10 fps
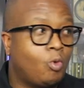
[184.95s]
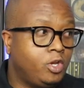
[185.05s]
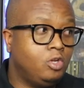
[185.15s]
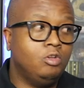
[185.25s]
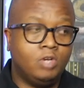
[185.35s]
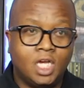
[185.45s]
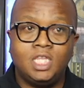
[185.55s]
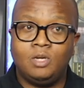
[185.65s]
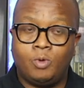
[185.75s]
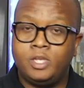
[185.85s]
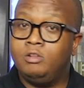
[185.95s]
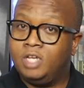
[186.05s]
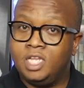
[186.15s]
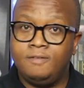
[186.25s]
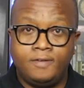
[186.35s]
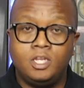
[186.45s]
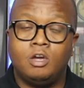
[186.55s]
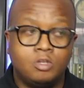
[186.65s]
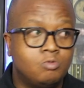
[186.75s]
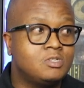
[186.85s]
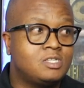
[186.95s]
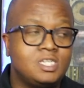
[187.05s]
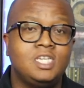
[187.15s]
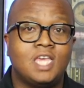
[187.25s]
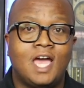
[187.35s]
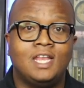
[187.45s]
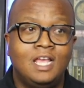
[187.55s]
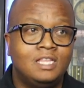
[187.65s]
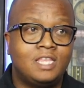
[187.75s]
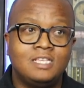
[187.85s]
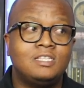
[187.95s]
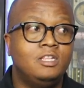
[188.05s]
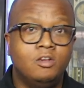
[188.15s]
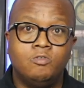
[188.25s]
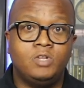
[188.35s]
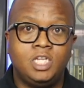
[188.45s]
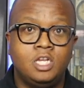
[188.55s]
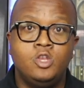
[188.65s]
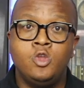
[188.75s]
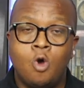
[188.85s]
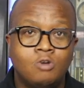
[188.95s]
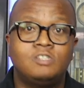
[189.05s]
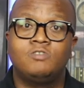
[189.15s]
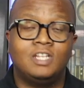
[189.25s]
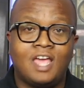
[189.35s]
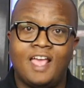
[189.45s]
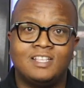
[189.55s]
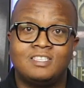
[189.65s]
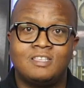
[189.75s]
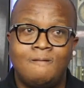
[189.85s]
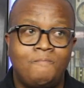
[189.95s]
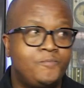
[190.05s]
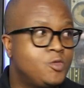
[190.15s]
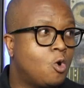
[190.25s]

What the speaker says: And when you look at the video, you would see that there's literally no street lights.